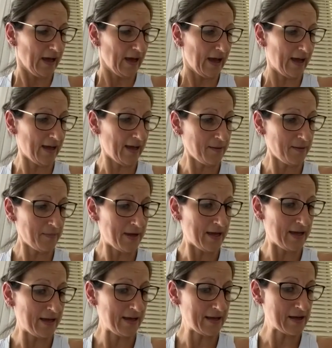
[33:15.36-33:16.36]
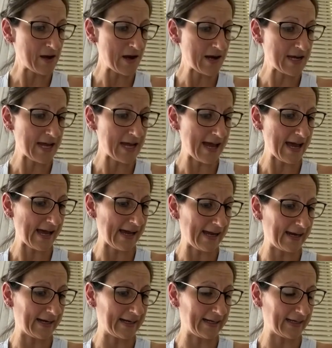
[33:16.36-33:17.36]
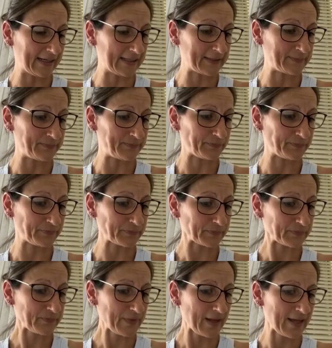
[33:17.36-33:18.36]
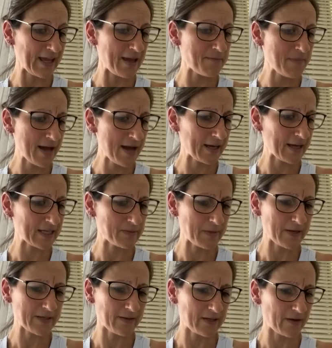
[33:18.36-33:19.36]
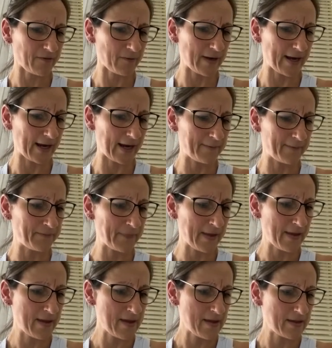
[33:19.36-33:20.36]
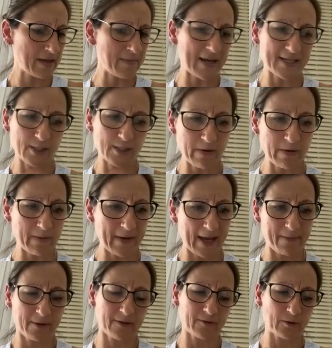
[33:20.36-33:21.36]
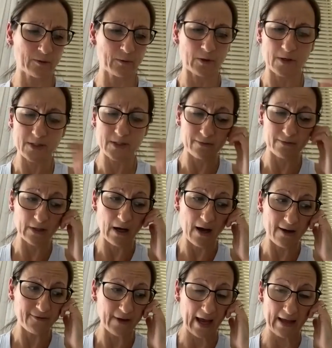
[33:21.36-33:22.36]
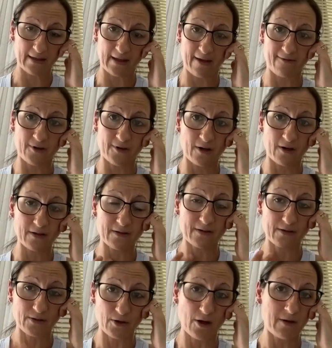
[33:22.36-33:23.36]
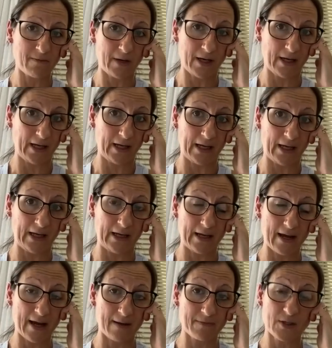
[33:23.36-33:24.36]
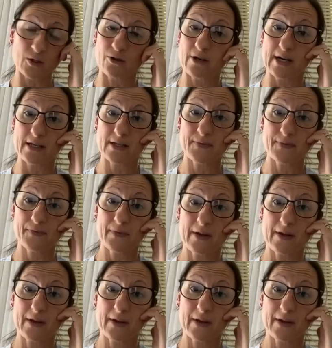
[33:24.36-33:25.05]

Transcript: them. Okay. Yeah, market's definitely different way. You meet so many people of all walks of life, and they've got so many stories.